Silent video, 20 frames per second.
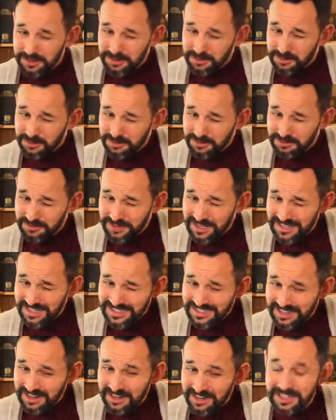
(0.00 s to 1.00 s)
you're a really
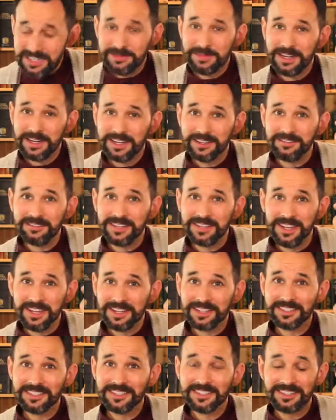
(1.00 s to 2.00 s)
tiny speck of
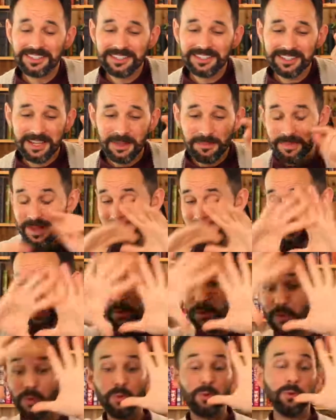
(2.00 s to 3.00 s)
dust compared to
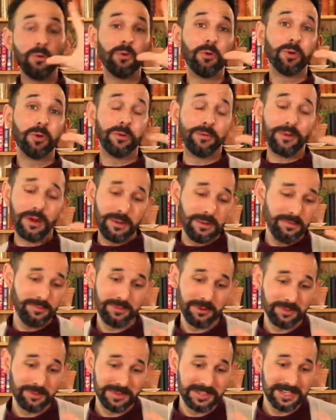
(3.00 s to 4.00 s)
all of our
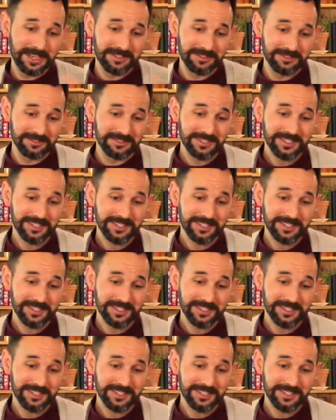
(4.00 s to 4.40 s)
infinite potential.